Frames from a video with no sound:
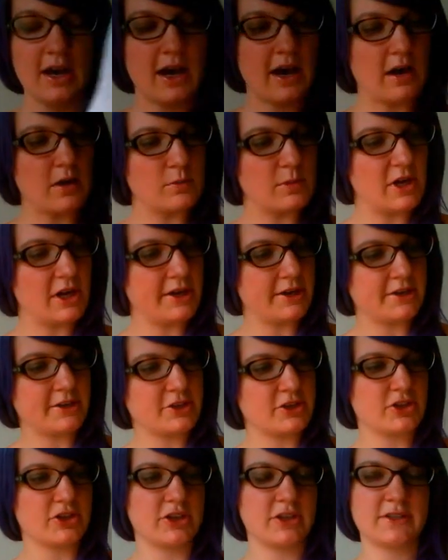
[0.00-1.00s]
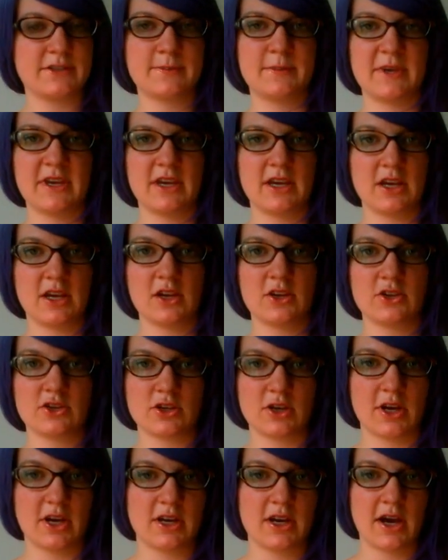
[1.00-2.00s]
how much is being
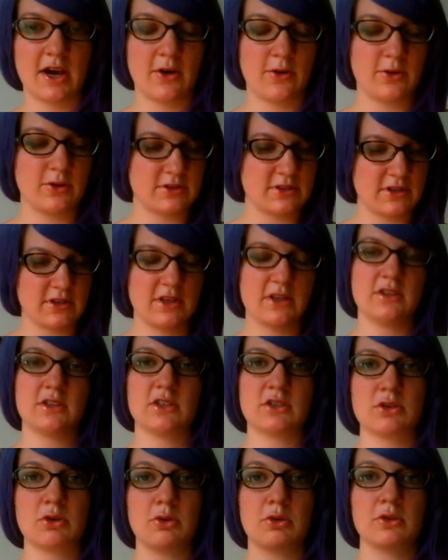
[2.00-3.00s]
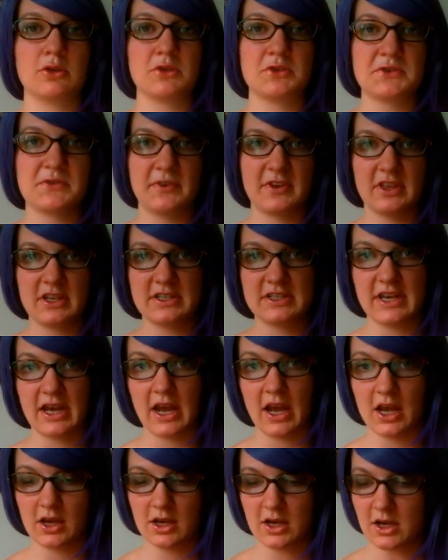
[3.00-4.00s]
drained out, and then the totals for the
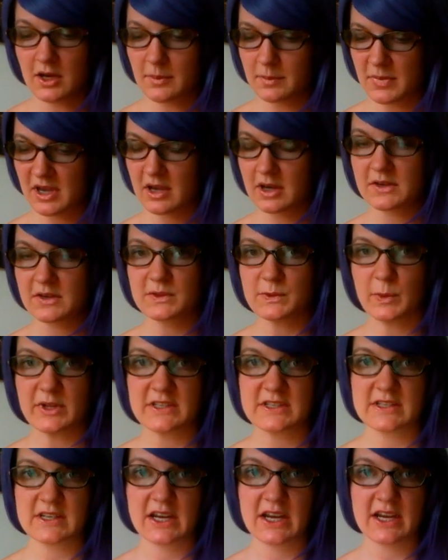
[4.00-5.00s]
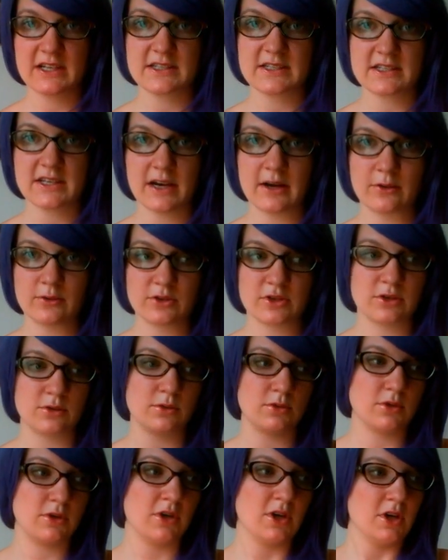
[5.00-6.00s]
day. Because once it gets down
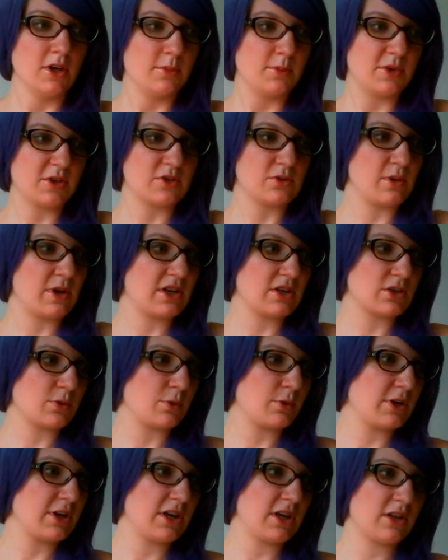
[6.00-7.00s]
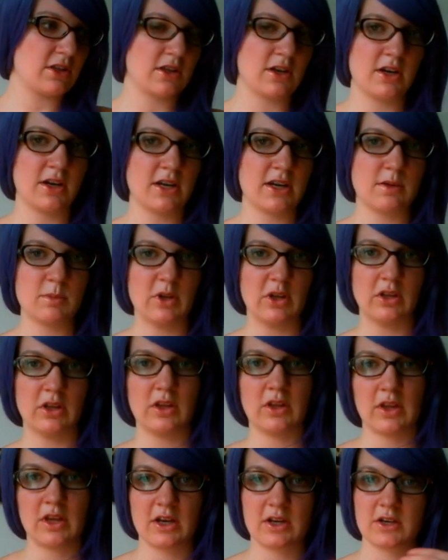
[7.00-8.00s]
to between 20 and 30
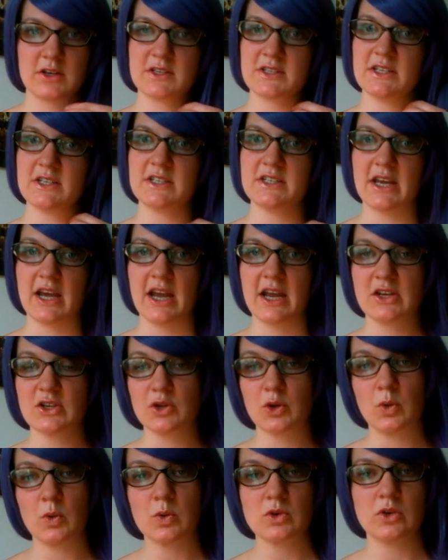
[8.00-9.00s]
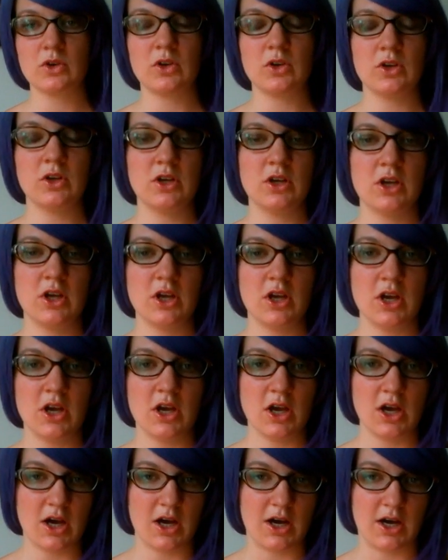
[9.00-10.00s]
milliliters a day total,
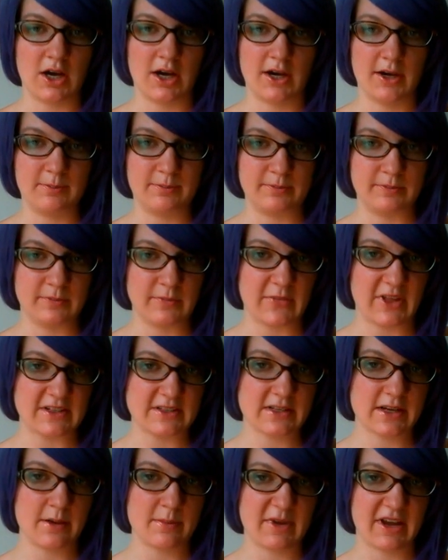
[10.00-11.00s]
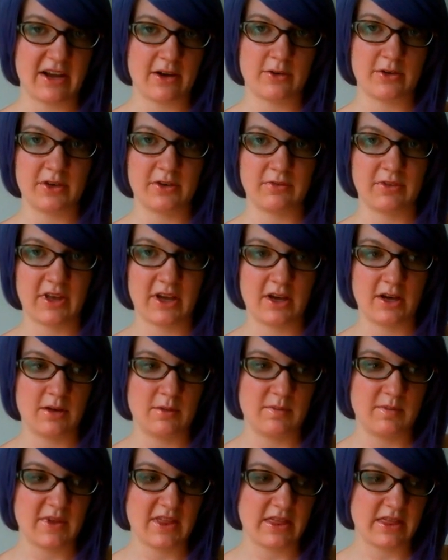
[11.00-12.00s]
that's coming out of
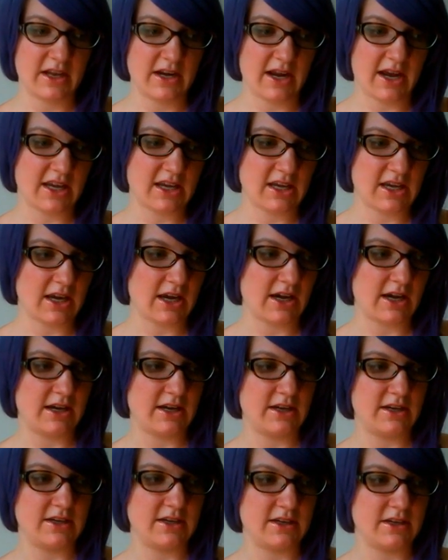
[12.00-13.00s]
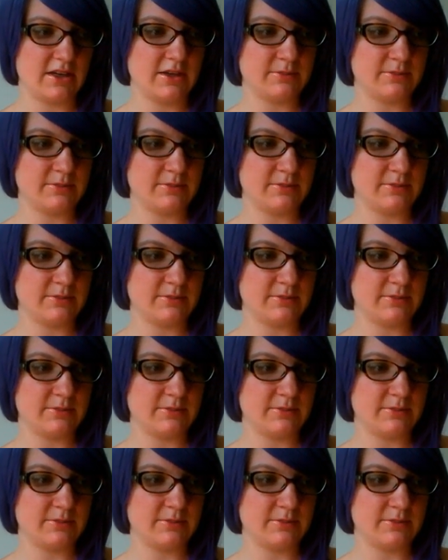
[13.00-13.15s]
them, then I can